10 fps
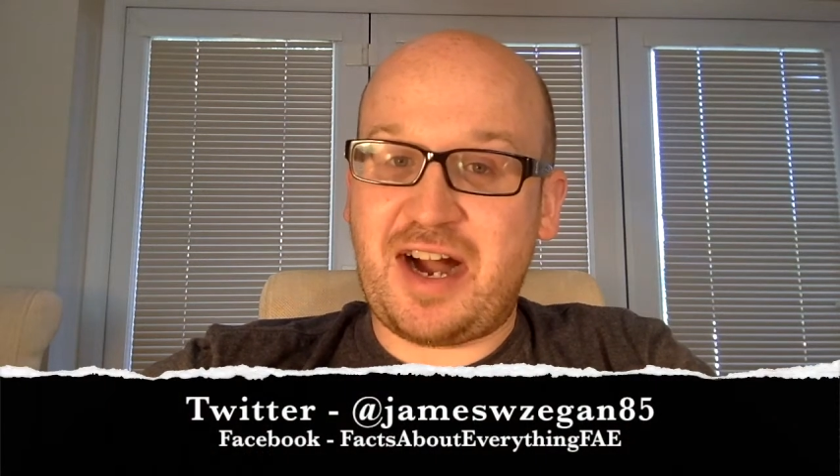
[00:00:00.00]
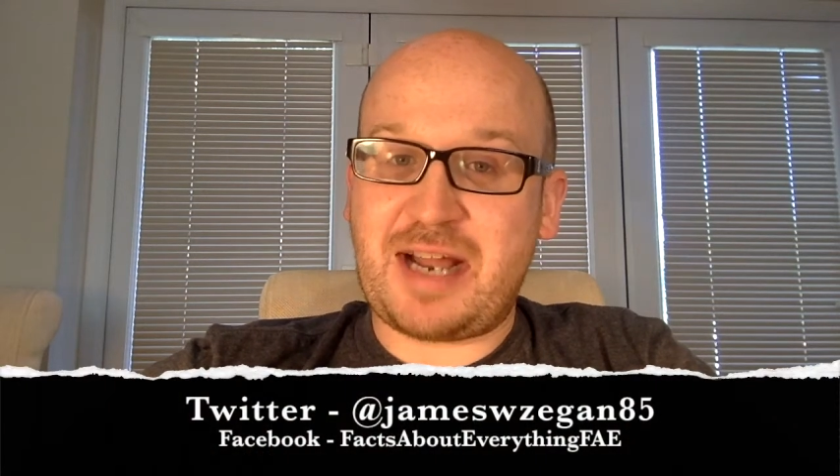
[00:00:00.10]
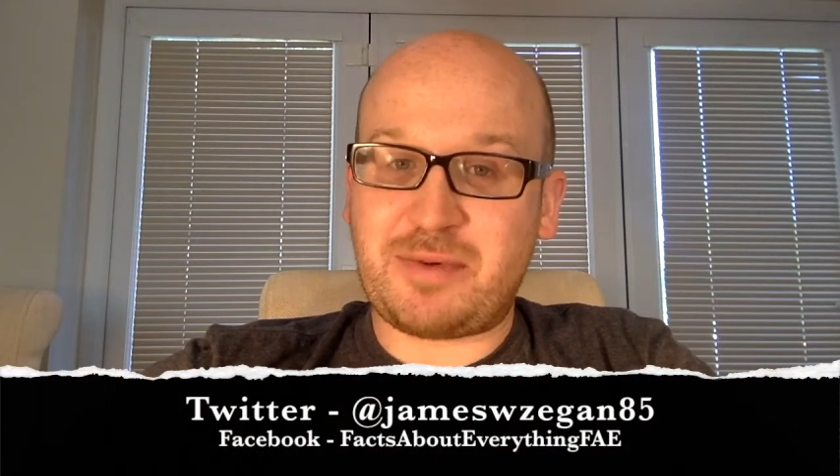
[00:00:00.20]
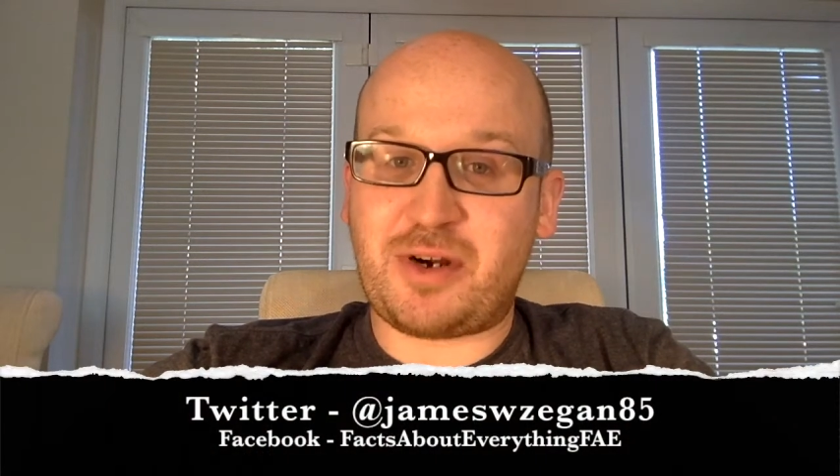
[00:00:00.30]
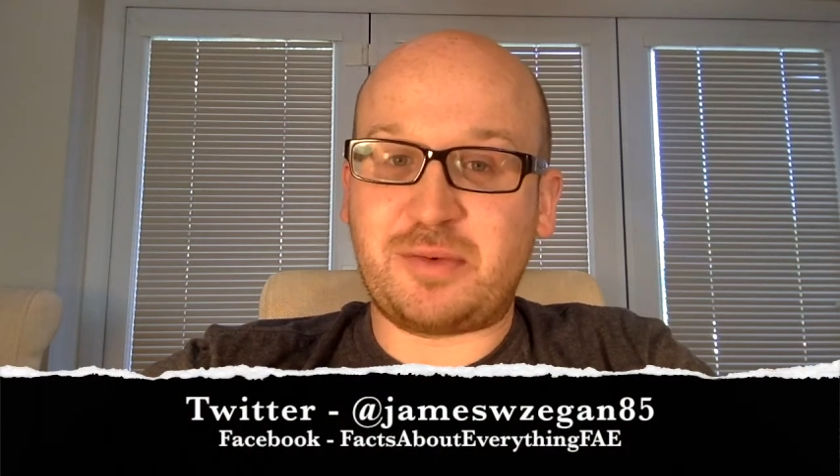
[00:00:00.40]

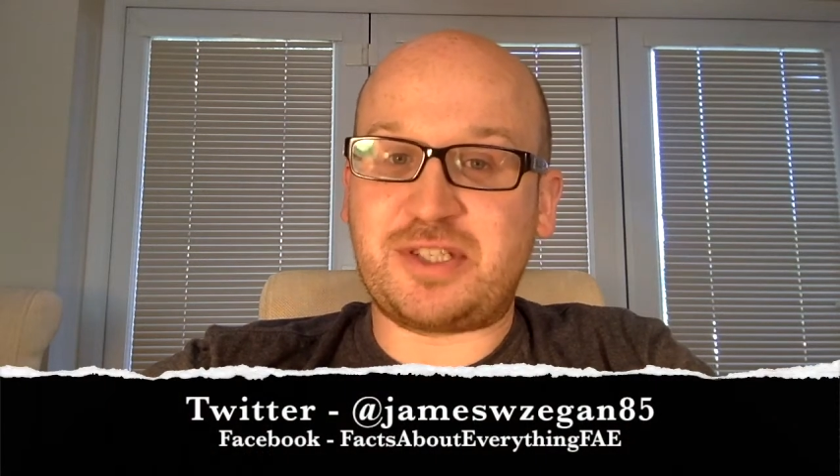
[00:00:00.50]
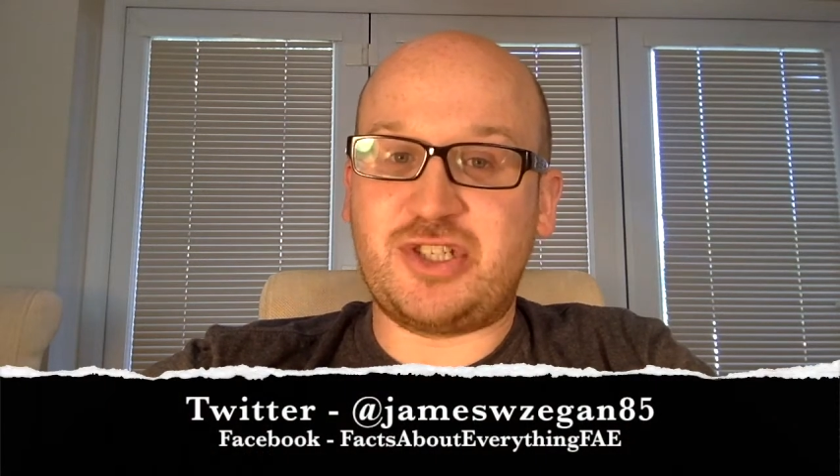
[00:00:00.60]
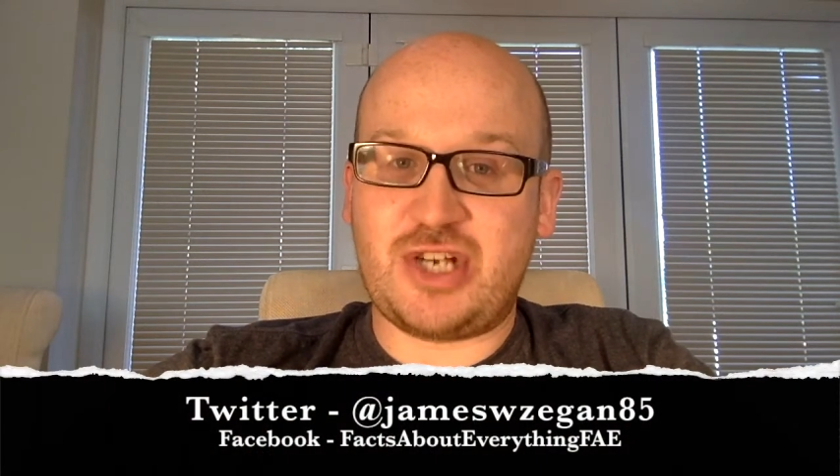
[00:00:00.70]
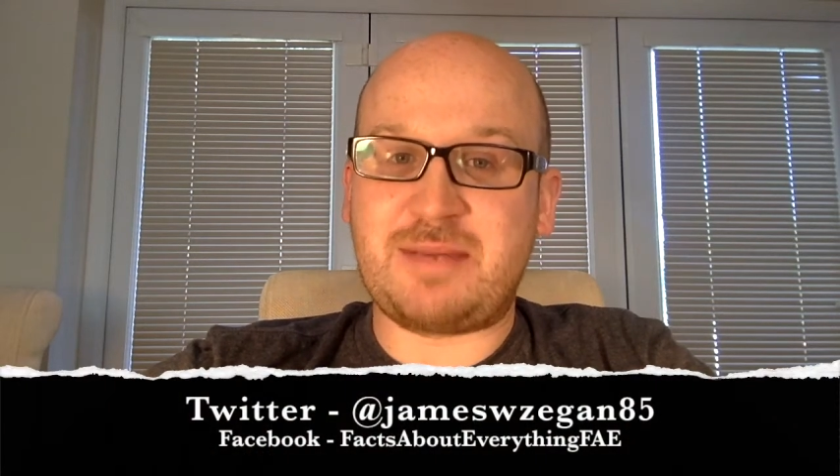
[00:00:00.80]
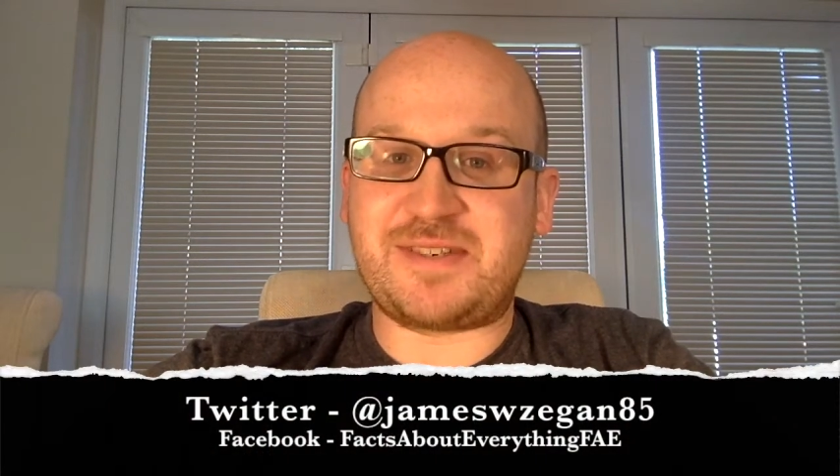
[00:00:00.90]
I'm your host,
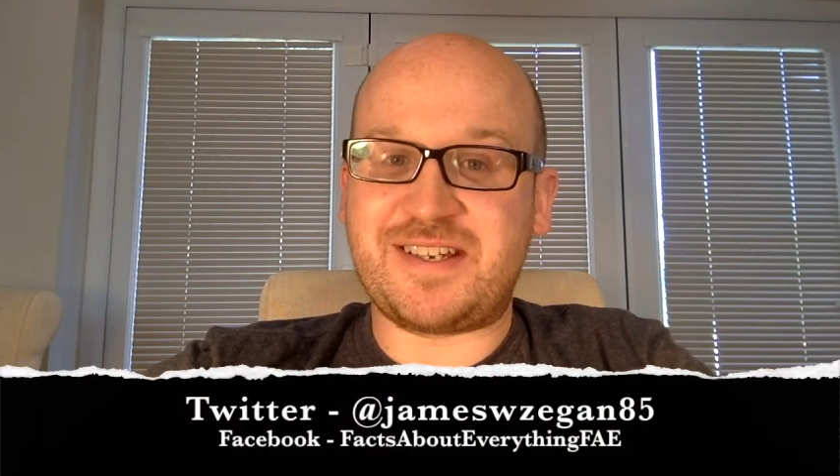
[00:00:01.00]
James